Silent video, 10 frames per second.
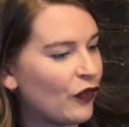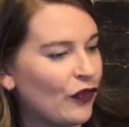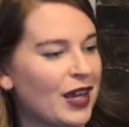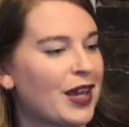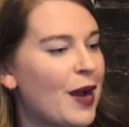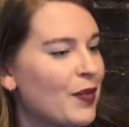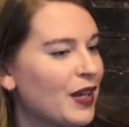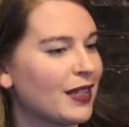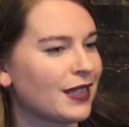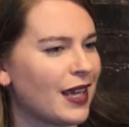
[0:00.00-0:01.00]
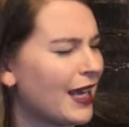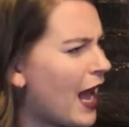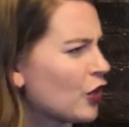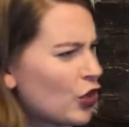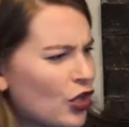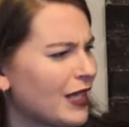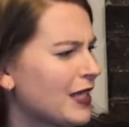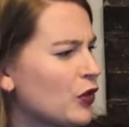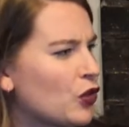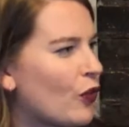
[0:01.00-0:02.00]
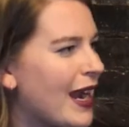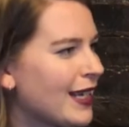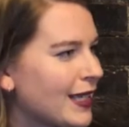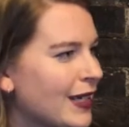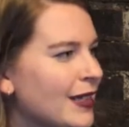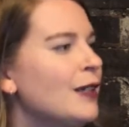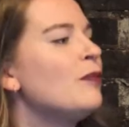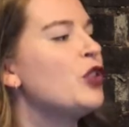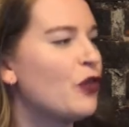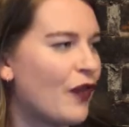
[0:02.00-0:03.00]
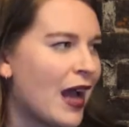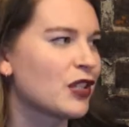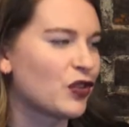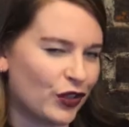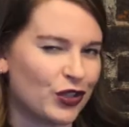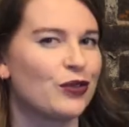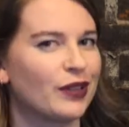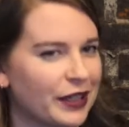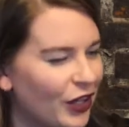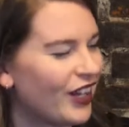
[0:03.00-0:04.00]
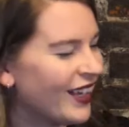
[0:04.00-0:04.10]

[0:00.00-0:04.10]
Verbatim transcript: if a company is like, yeah, sure, that sounds great, you've asked for too little.